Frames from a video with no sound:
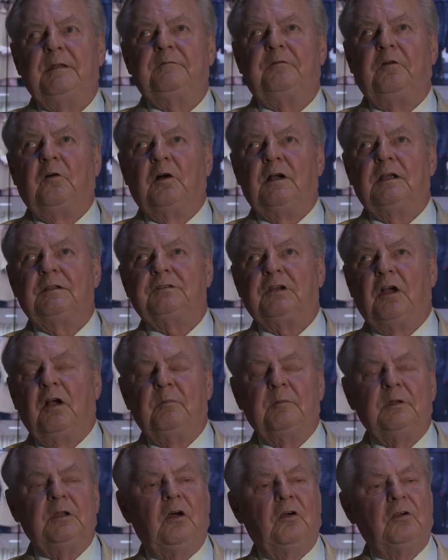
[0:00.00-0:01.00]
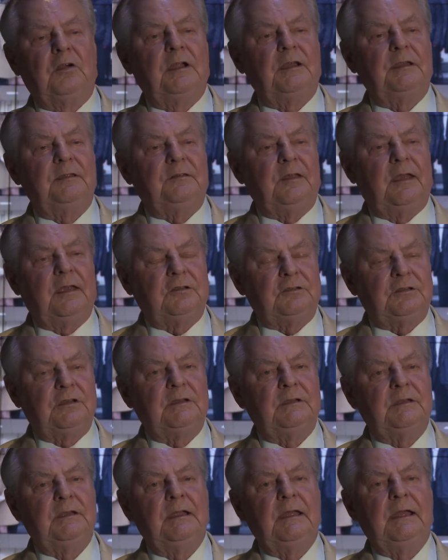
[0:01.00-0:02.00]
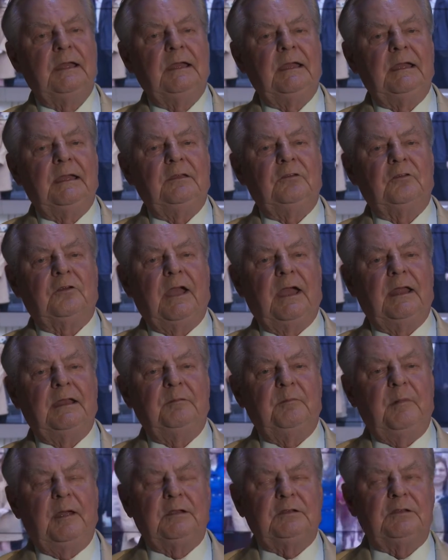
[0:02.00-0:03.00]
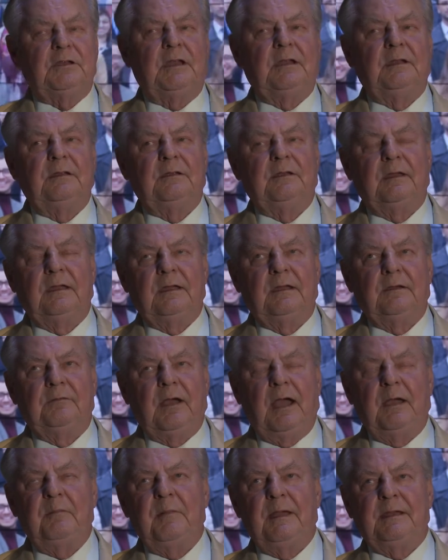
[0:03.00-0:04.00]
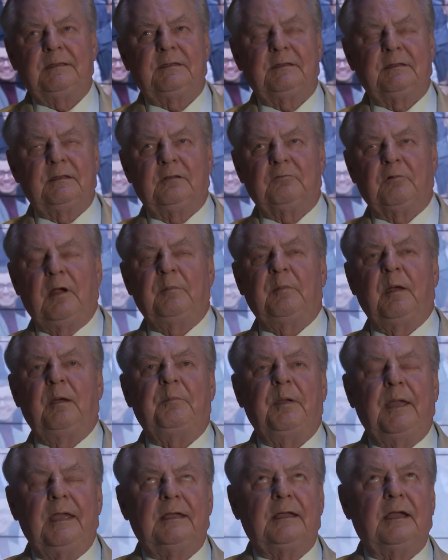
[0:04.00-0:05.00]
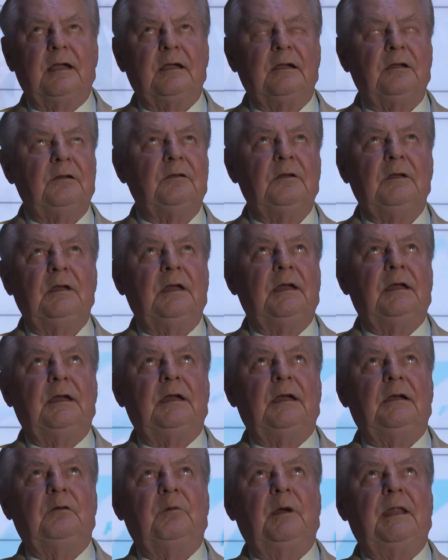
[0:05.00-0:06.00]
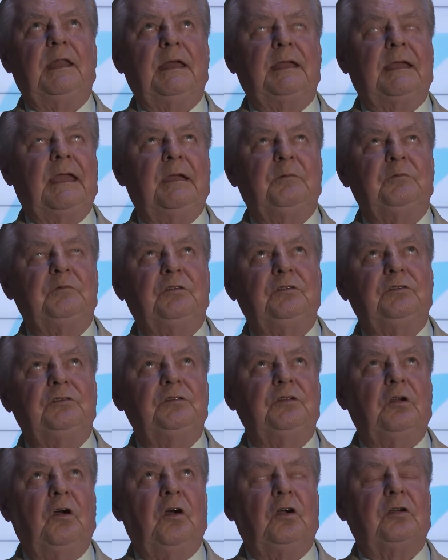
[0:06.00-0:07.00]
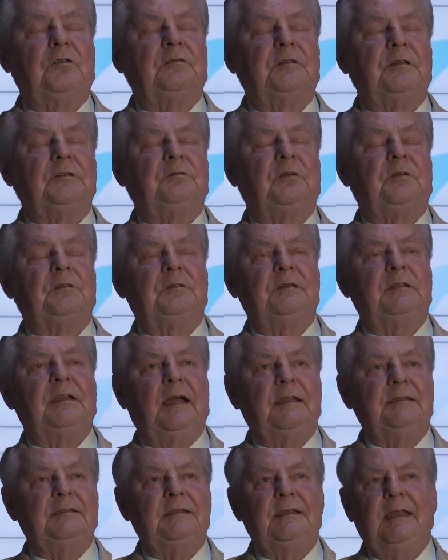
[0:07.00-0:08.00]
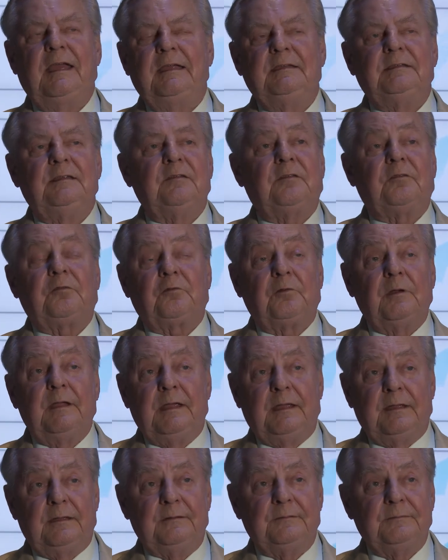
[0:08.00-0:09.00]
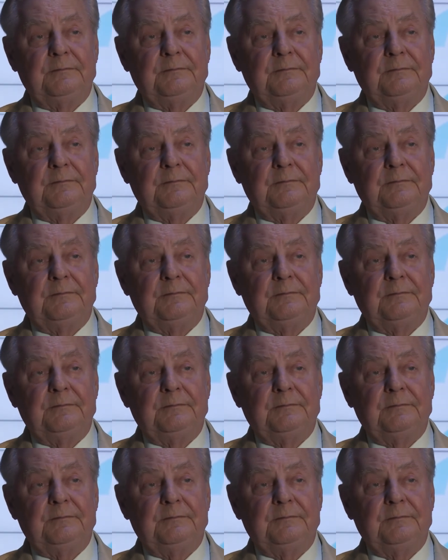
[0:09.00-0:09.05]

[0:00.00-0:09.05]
for a German organization, you can imagine, I met Rabbi Baker when I came to New York. This was in 1983.